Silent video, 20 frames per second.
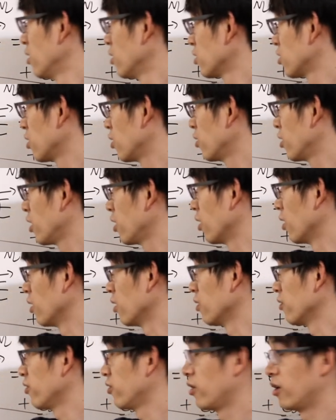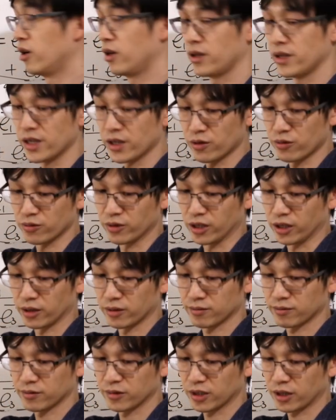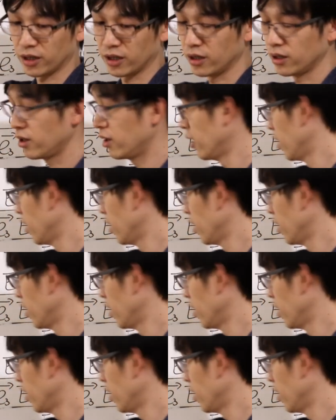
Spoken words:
solely of E3, okay?